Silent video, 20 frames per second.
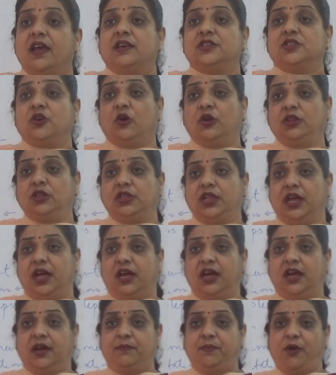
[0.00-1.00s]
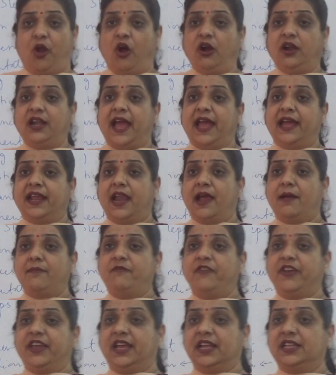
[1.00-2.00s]
So the block
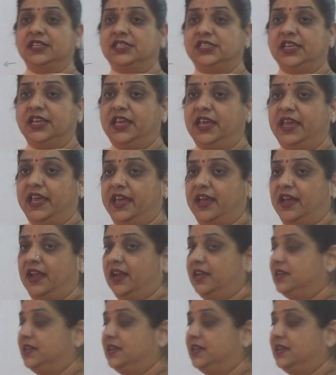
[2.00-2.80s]
diagram we can see here